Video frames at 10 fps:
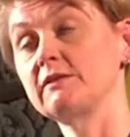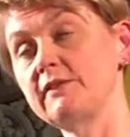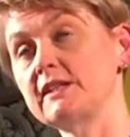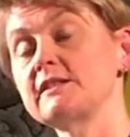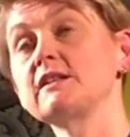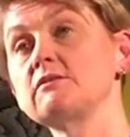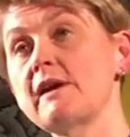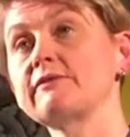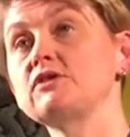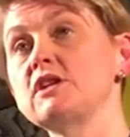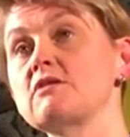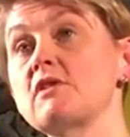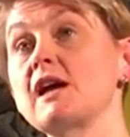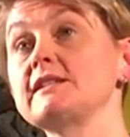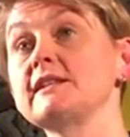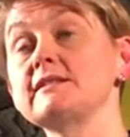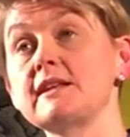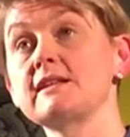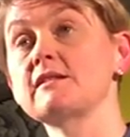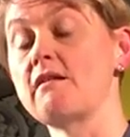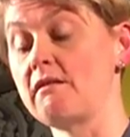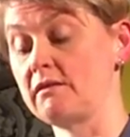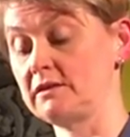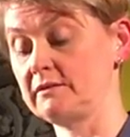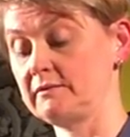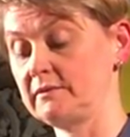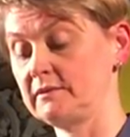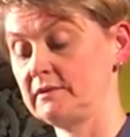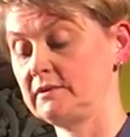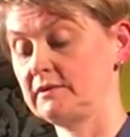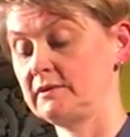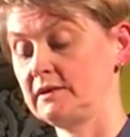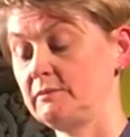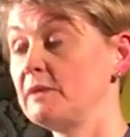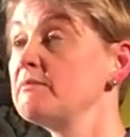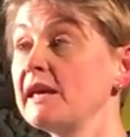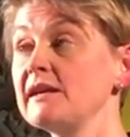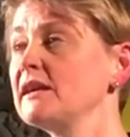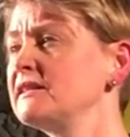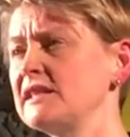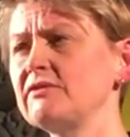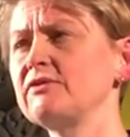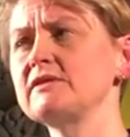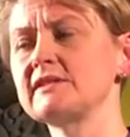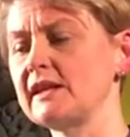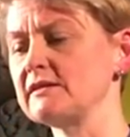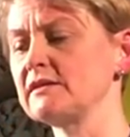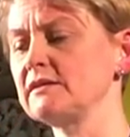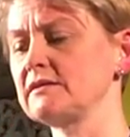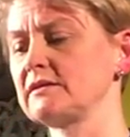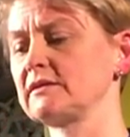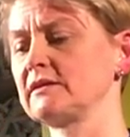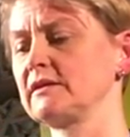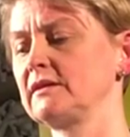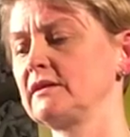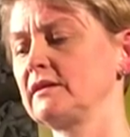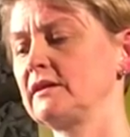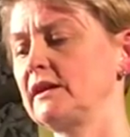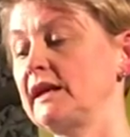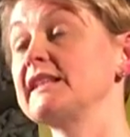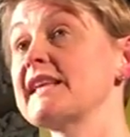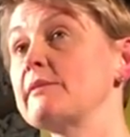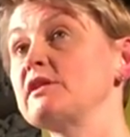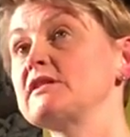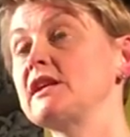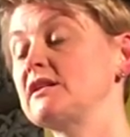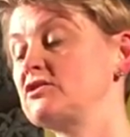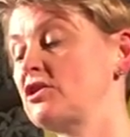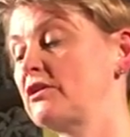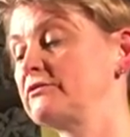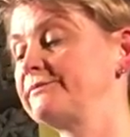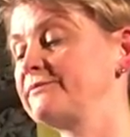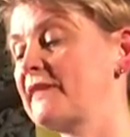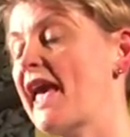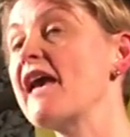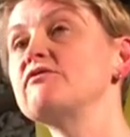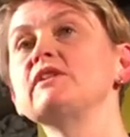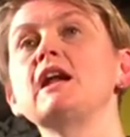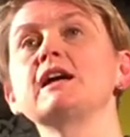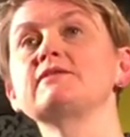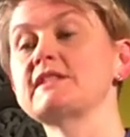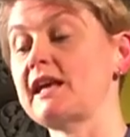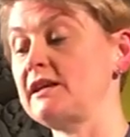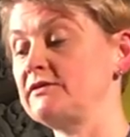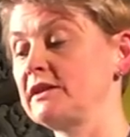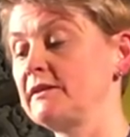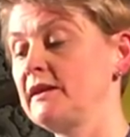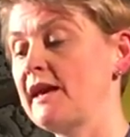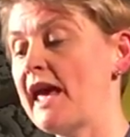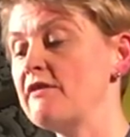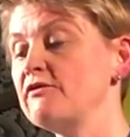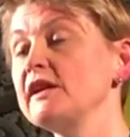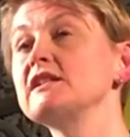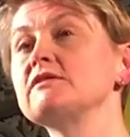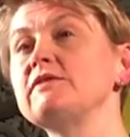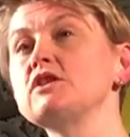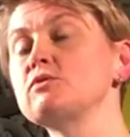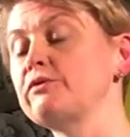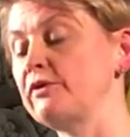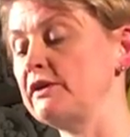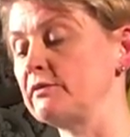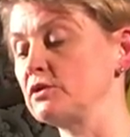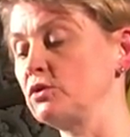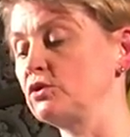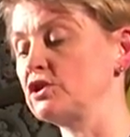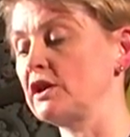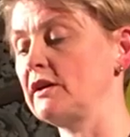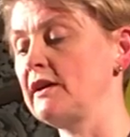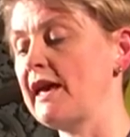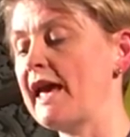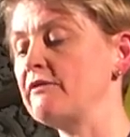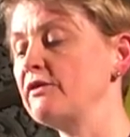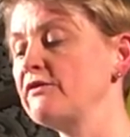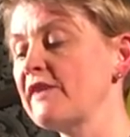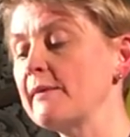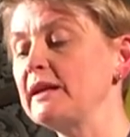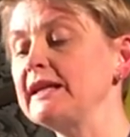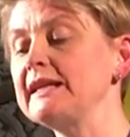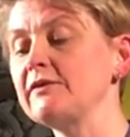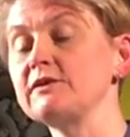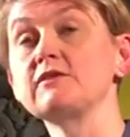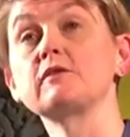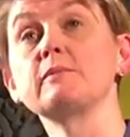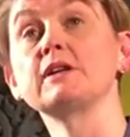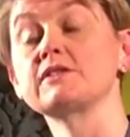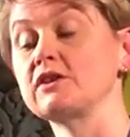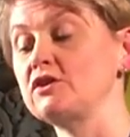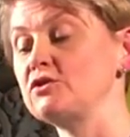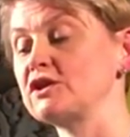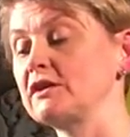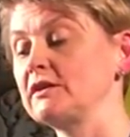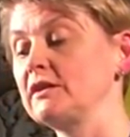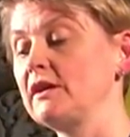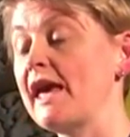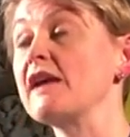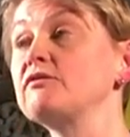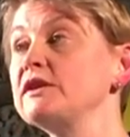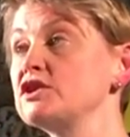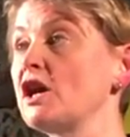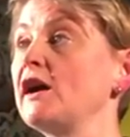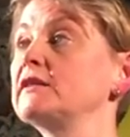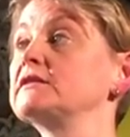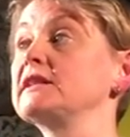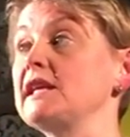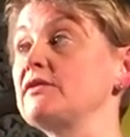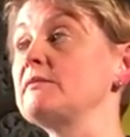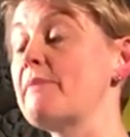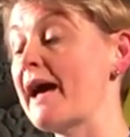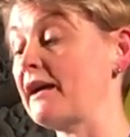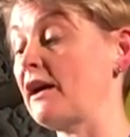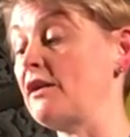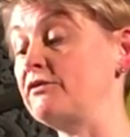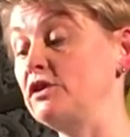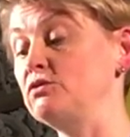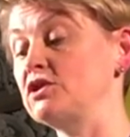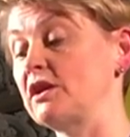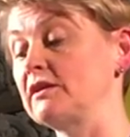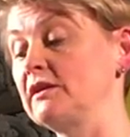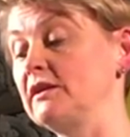Fixing the refugee crisis is hard, but making a difference isn't. And as Amnesty has shown, every life saved, every individual freed from torture, every family lifted from persecution, every child given back a future,